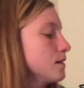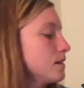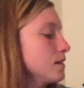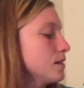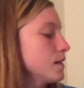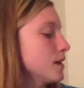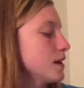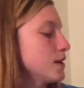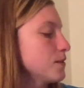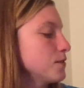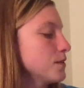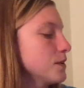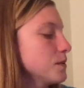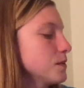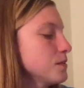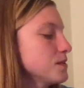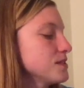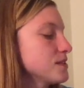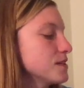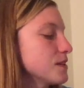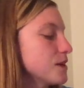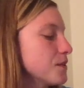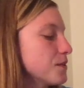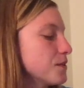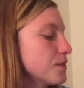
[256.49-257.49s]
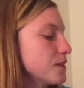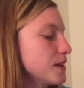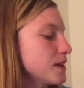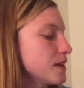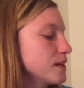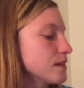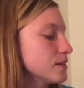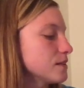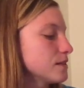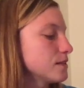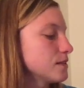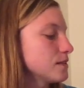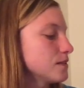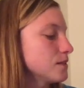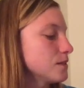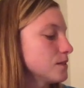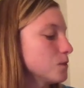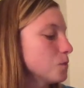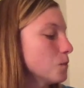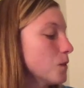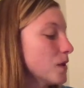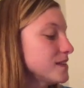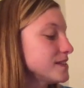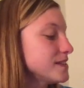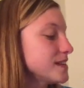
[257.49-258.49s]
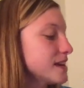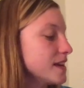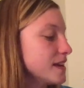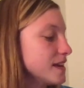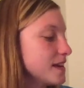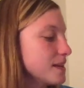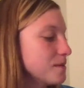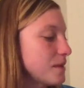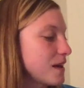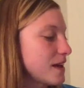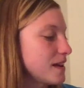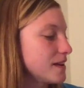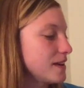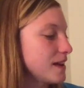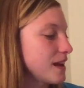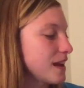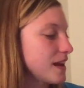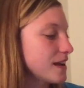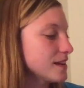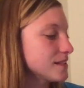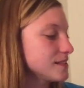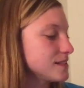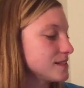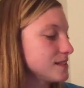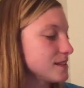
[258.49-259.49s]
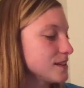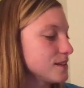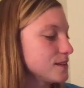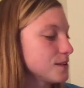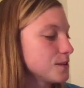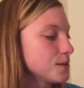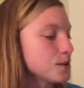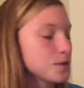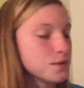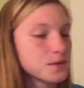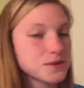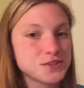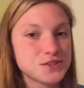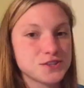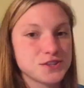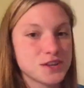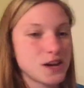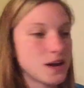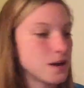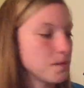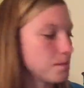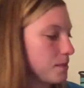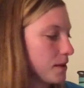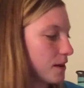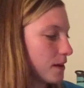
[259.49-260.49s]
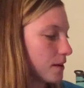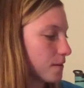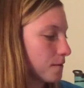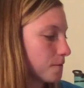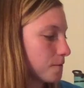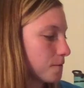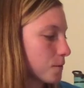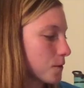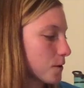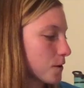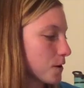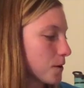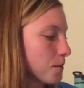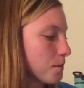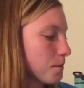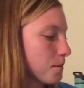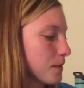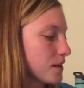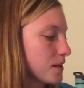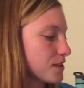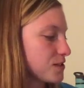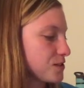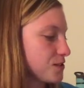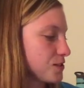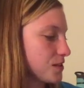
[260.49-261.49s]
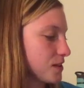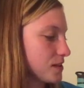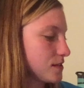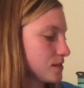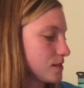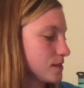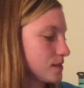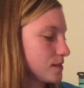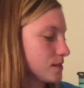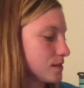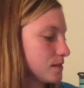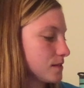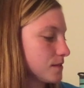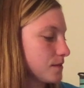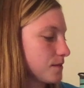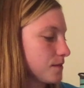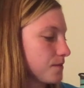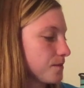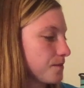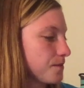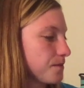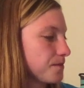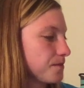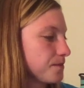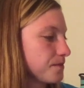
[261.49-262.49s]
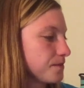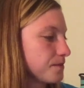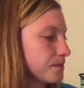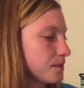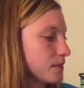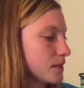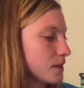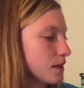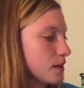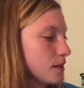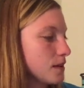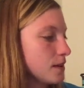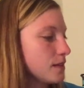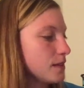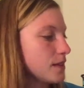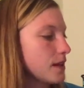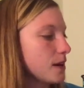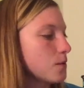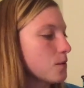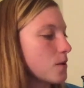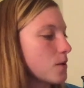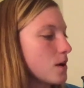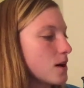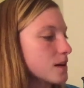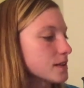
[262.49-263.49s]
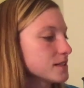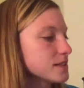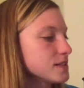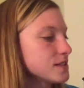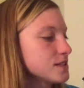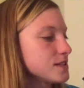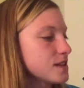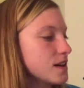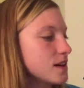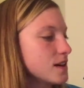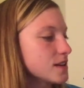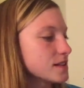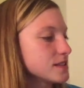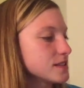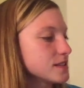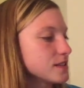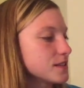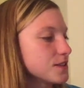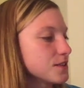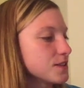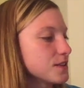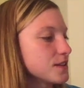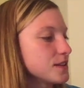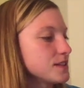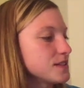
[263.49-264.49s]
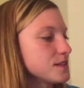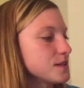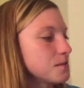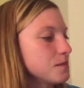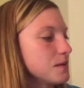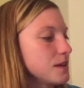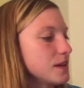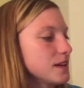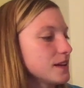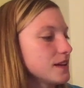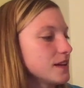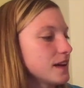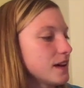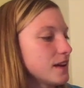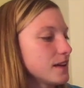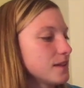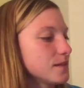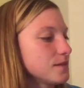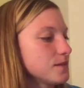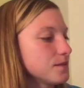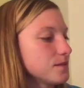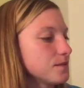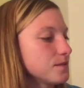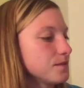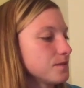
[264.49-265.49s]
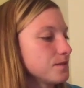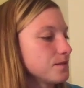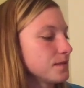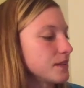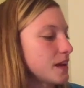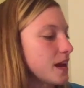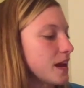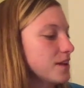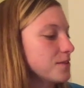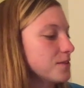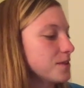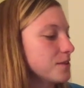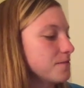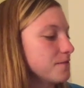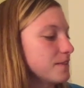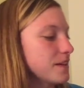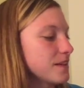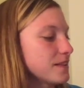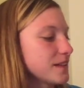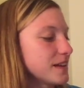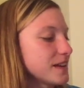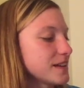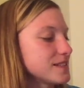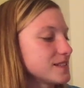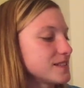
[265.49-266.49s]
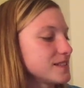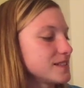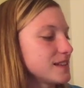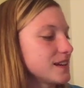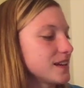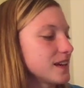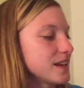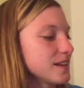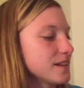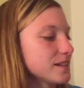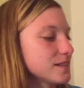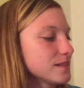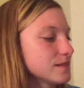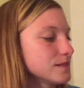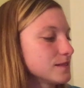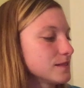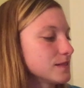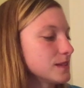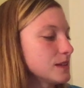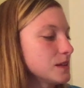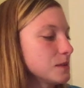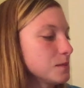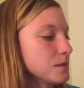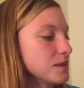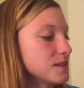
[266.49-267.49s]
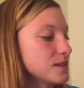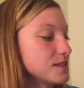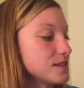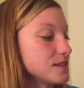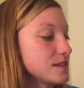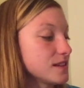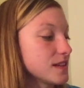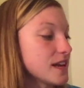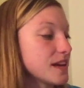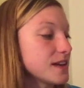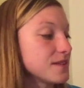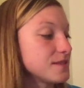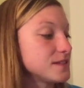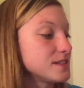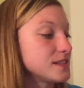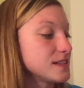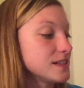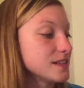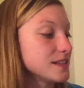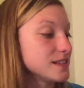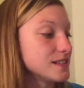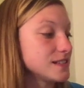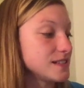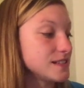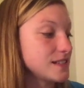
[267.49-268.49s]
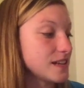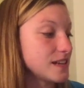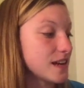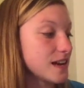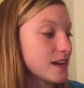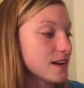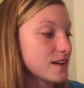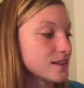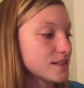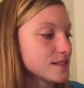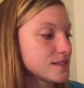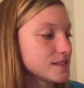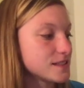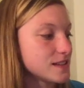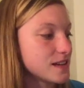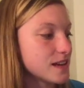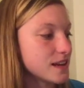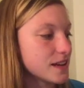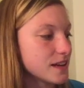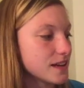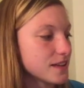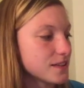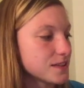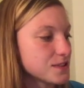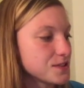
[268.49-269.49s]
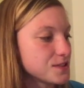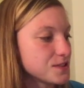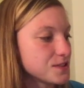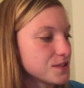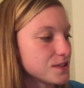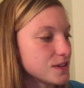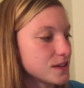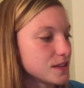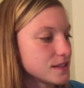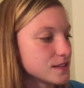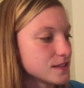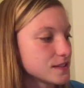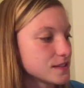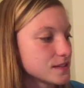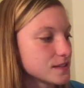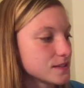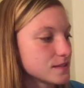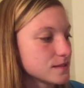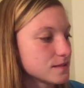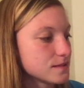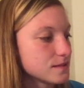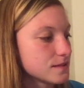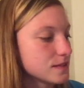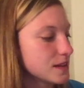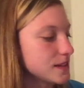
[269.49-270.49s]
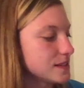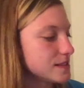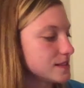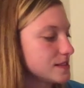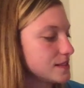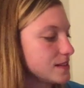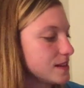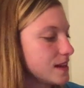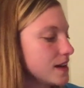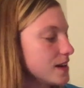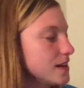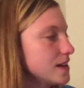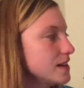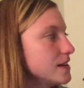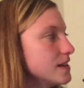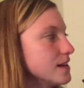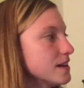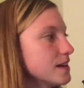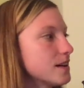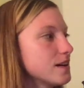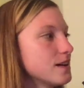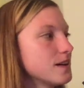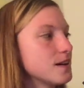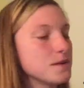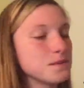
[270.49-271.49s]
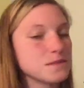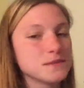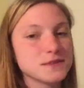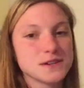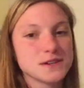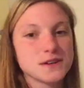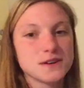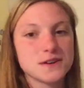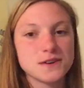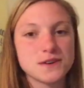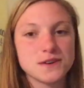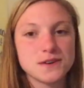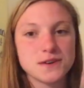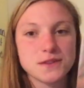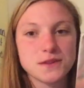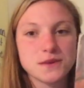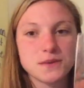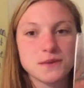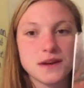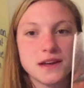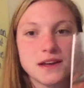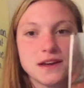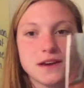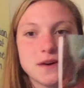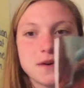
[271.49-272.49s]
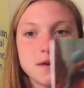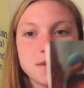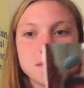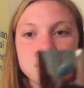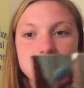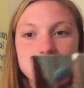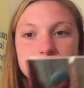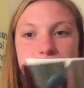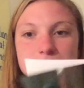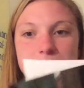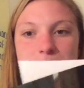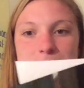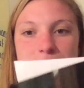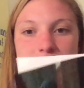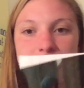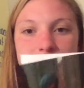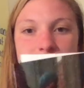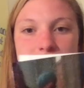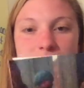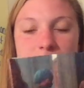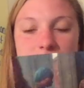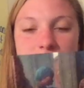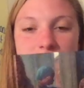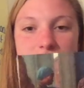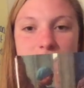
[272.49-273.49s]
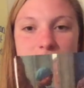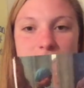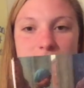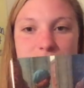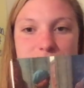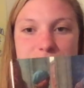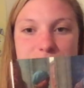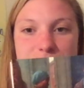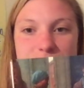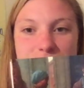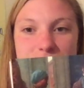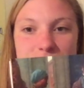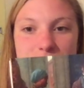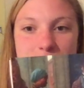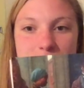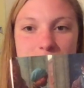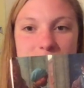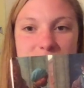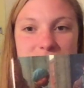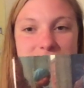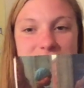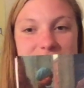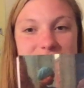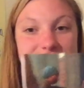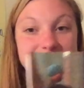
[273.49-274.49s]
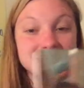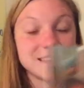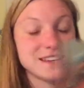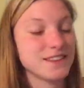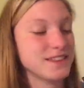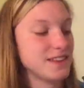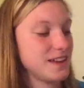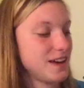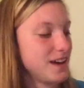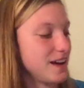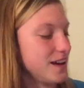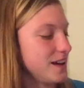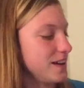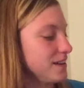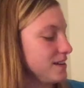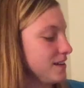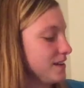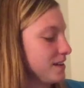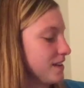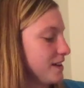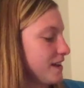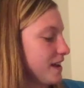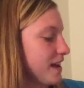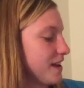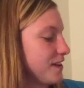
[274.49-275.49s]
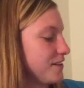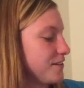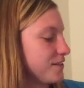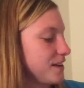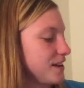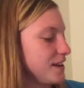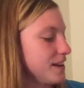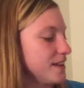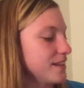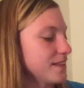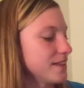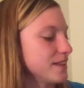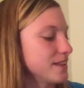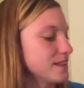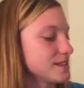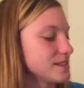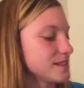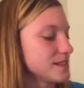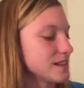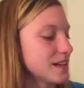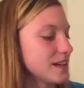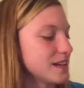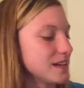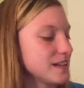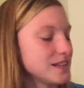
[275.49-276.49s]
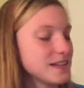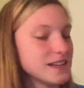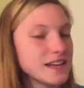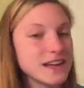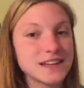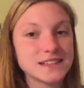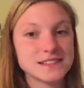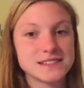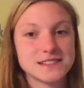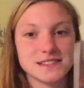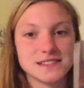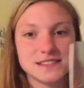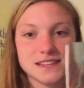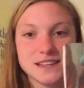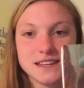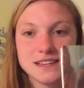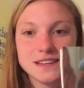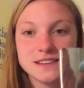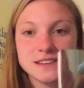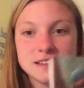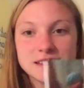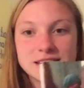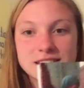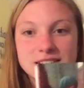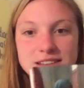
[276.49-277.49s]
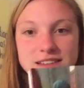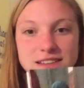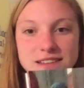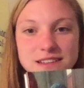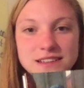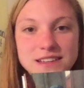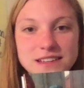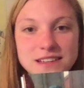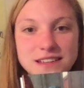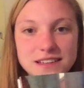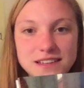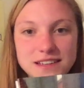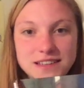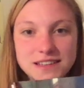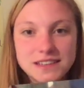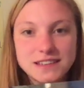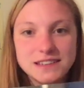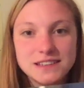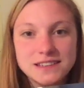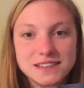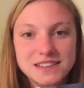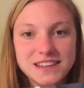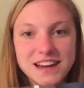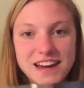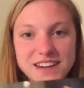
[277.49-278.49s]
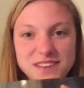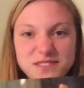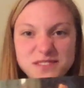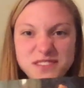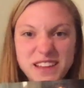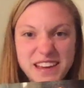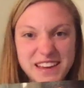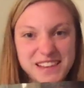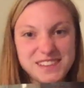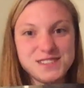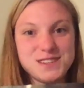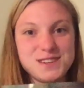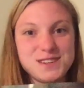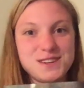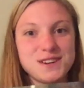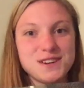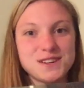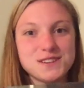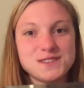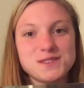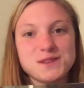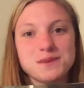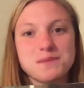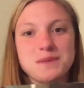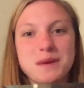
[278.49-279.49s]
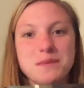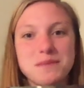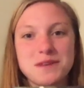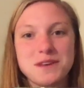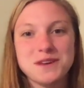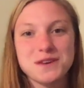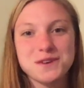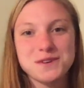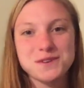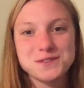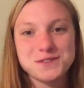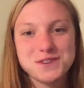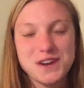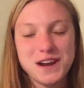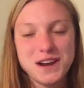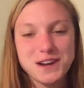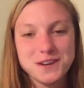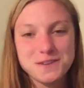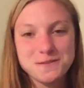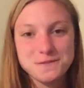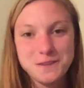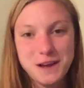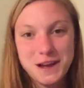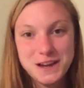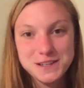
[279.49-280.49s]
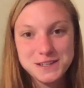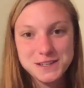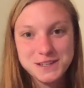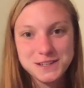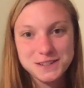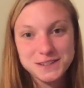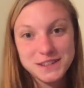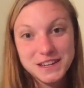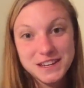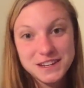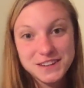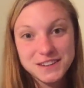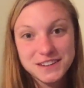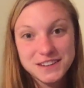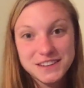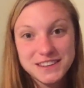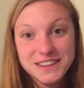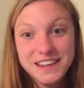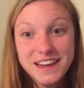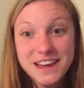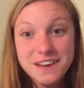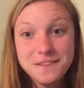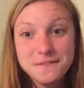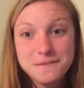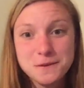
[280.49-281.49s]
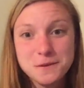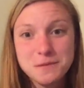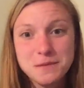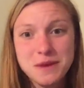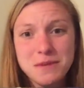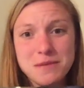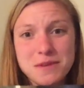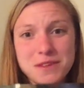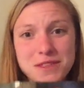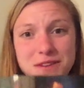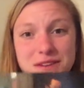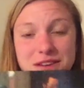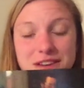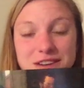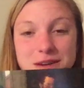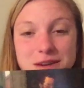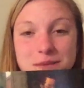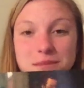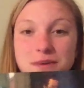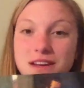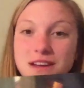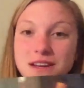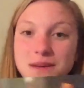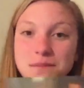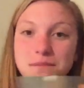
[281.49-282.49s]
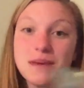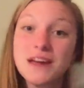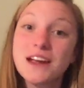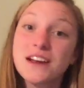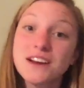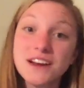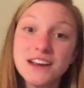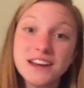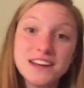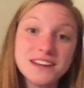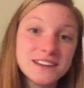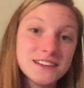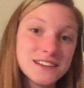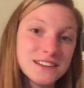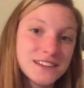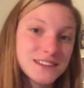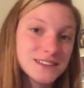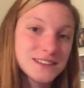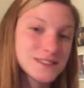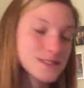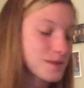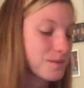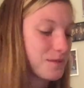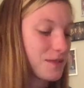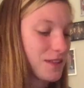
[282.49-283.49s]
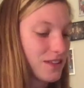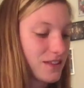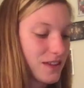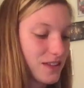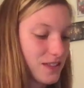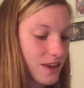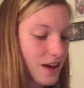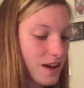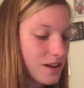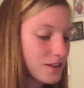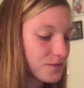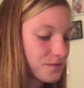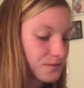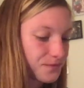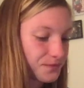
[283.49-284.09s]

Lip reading: Henry was lonely. One day he met Nancy, who was shopping for her mistress. They walked and talked and agreed to meet again. Henry felt like singing, but slaves didn't dare sing in the streets. Instead, he hummed all the way home. So now I'm predicting that Henry and this lady, Nancy, he kind of likes her, so maybe he'll try to find her later in life, or maybe they'll end up getting married, something like that.